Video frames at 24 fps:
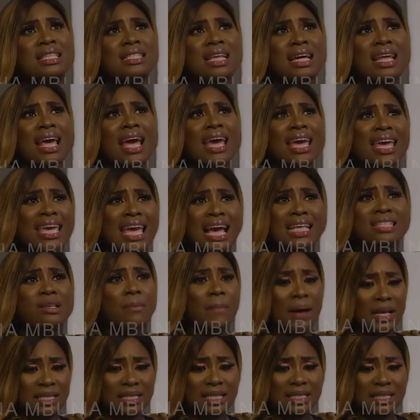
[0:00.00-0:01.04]
is that he has a
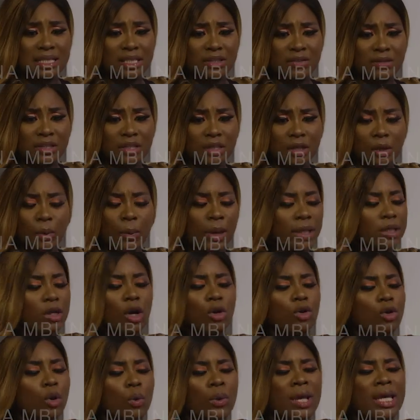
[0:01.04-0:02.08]
master's degree. Wait,
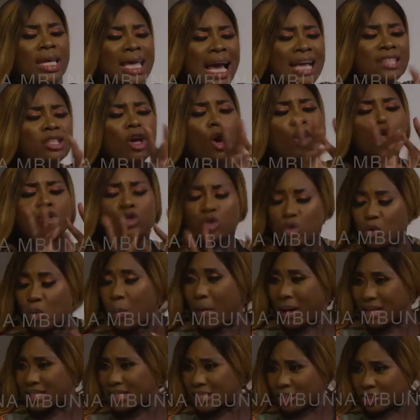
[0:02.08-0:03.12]
no, he has two
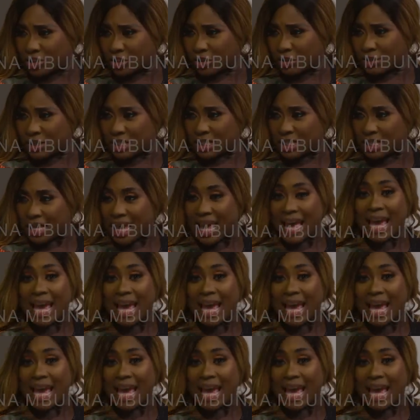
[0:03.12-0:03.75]
master's degrees.